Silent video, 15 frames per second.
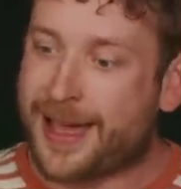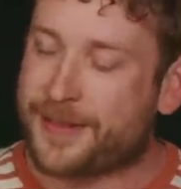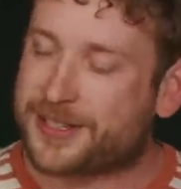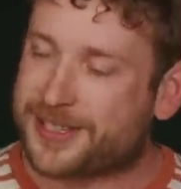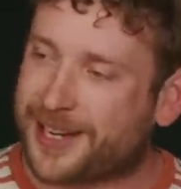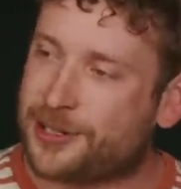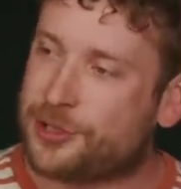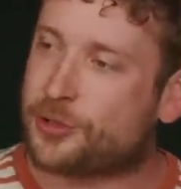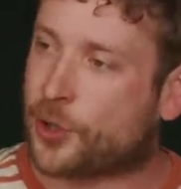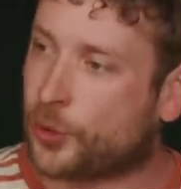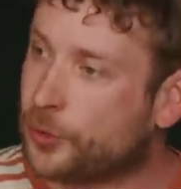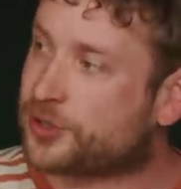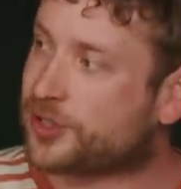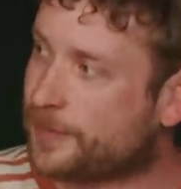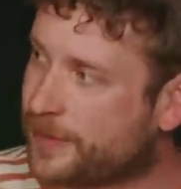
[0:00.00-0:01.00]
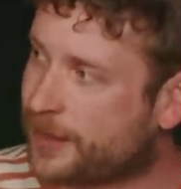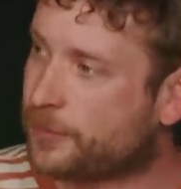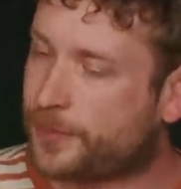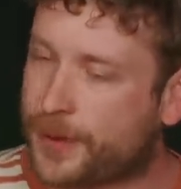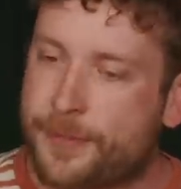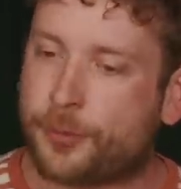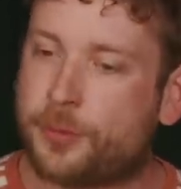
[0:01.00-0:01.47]
And the second you call something,
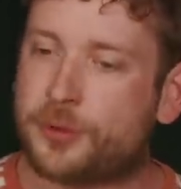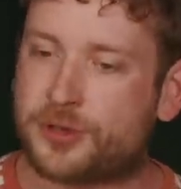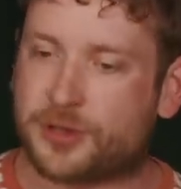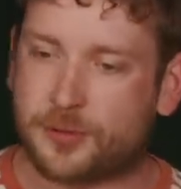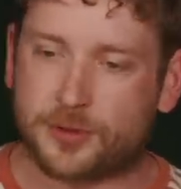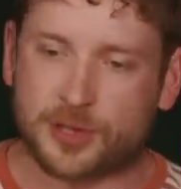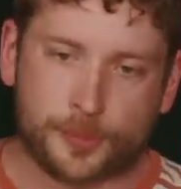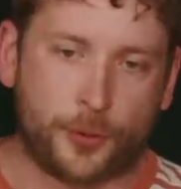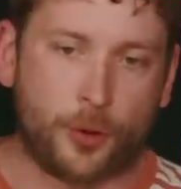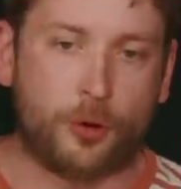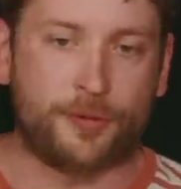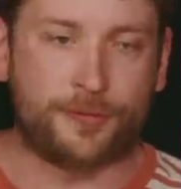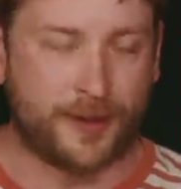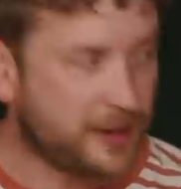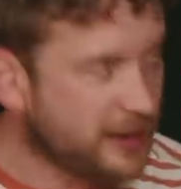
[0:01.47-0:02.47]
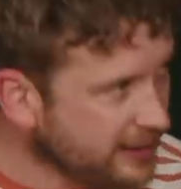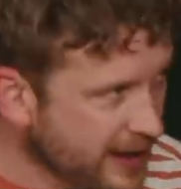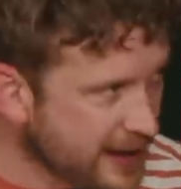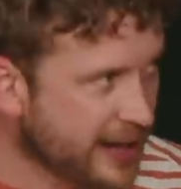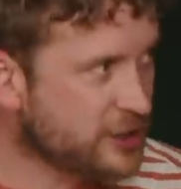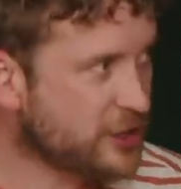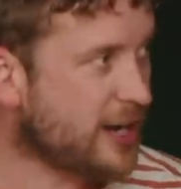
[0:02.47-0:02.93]
people will su support funding the
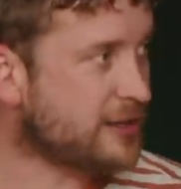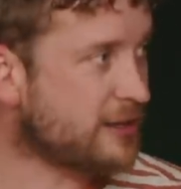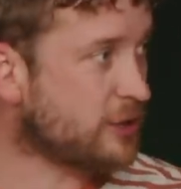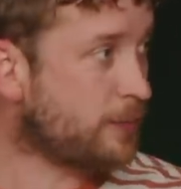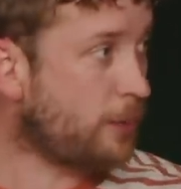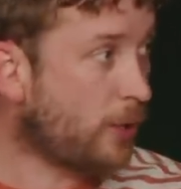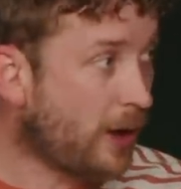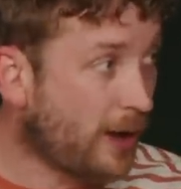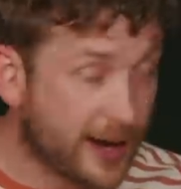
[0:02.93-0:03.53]
N H S, they'll support mm.